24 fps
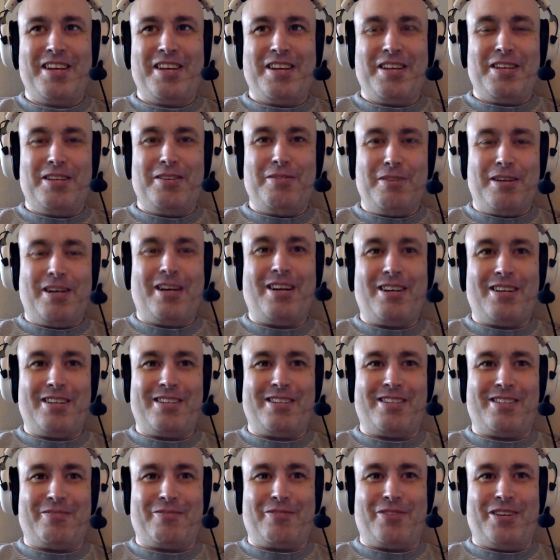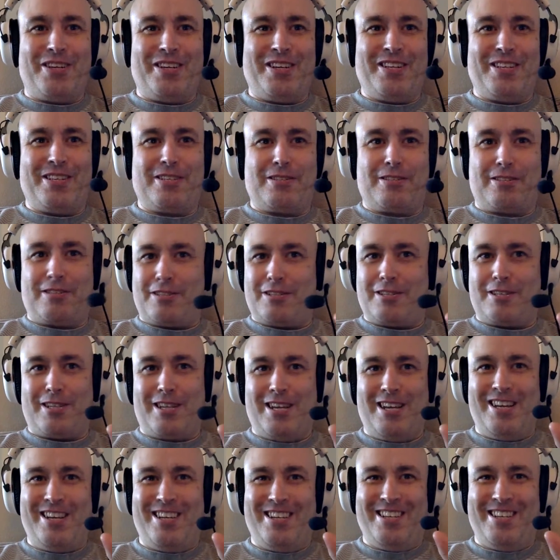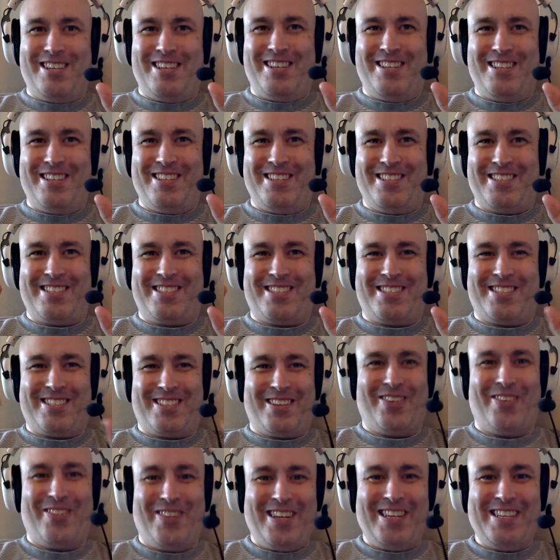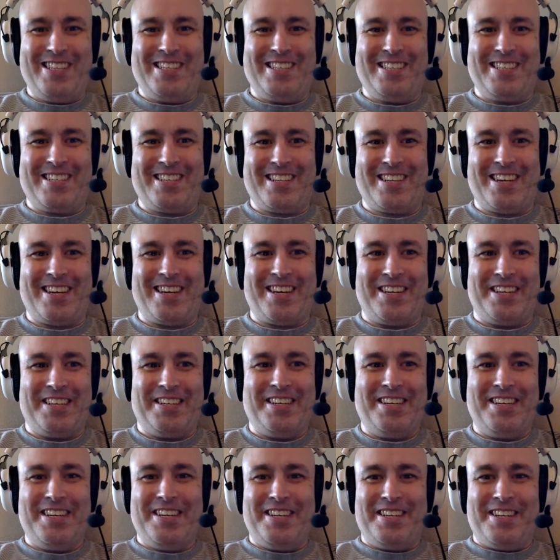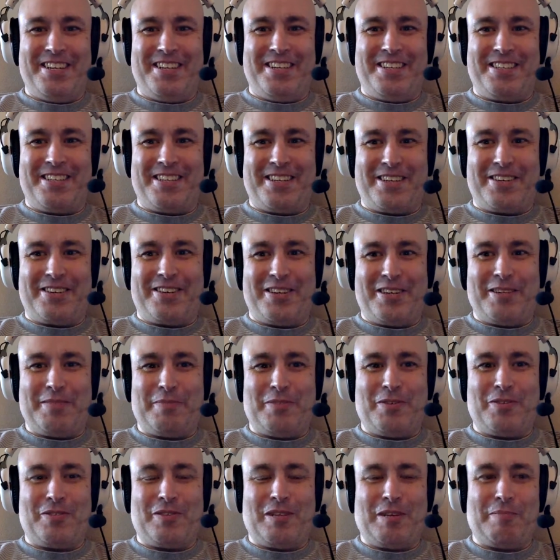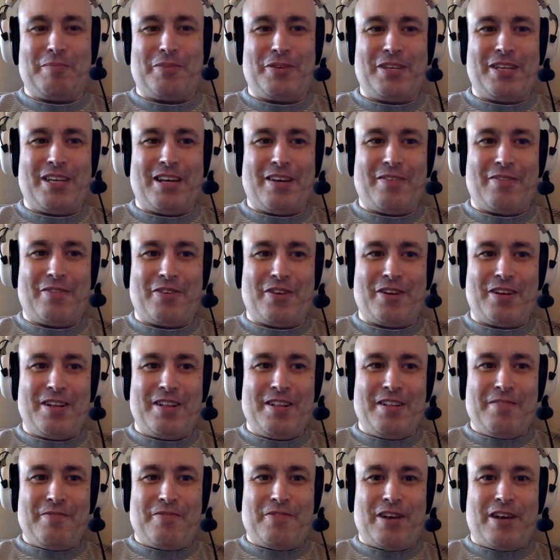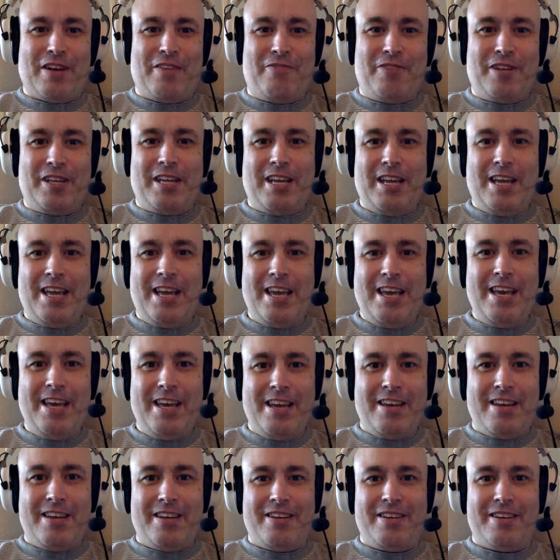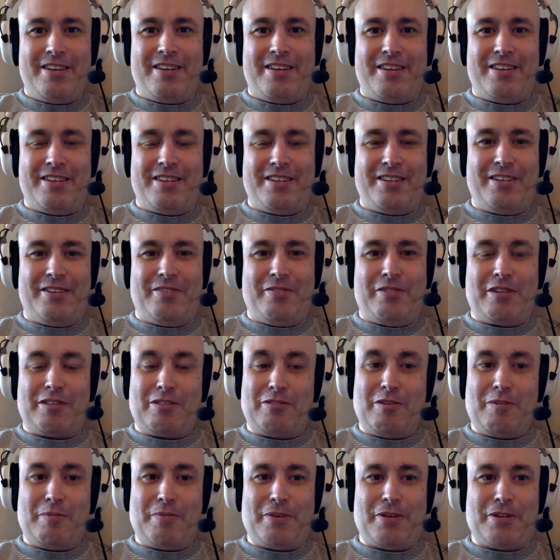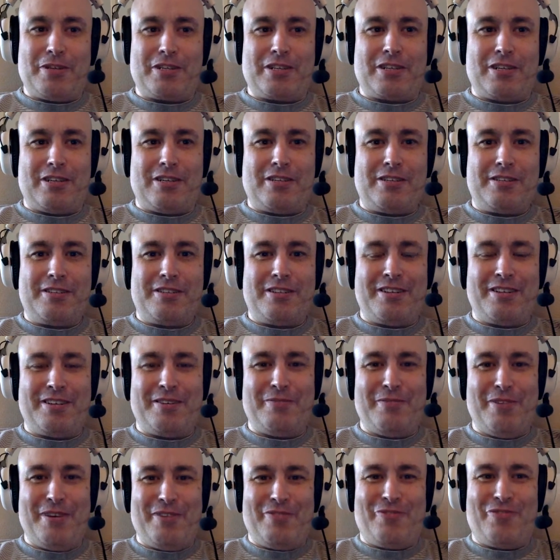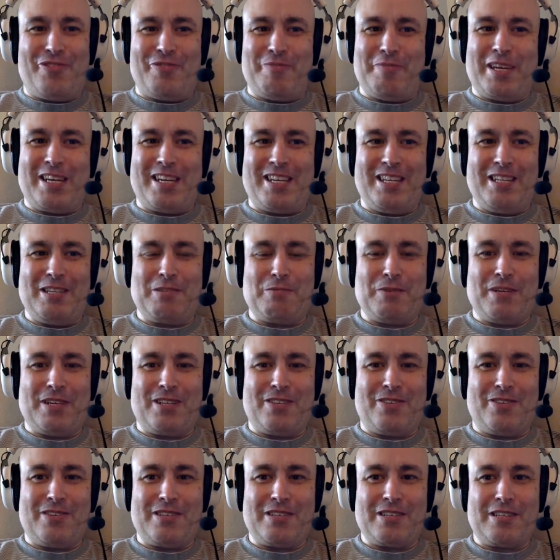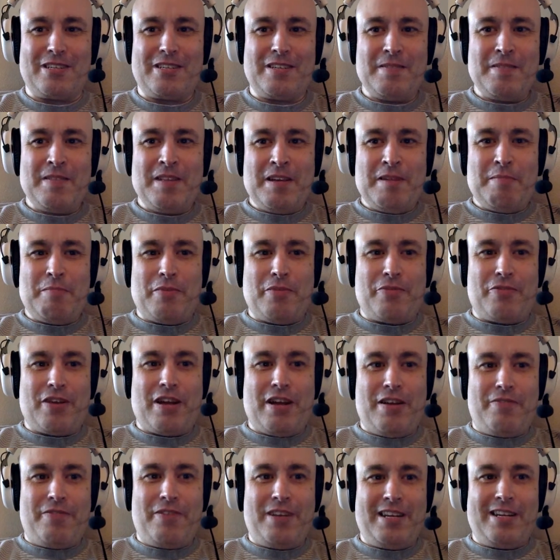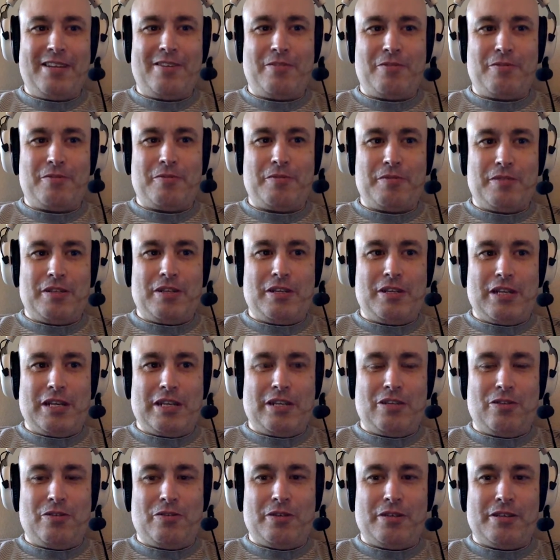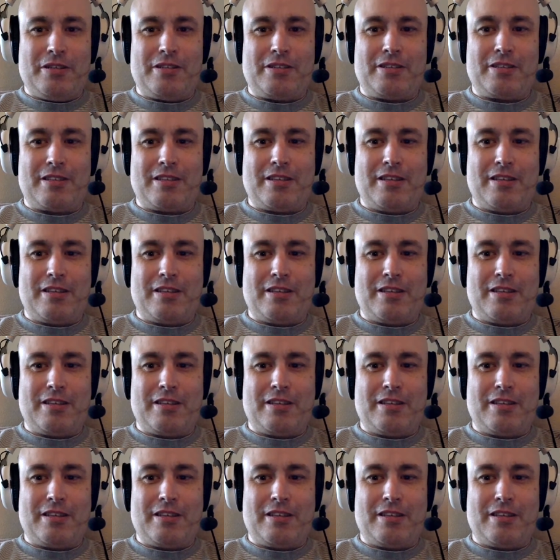you guys have got it so easy today, it's incredible. Like, but yeah, for every and I do apologise for making these weird noises, but for every little like noise,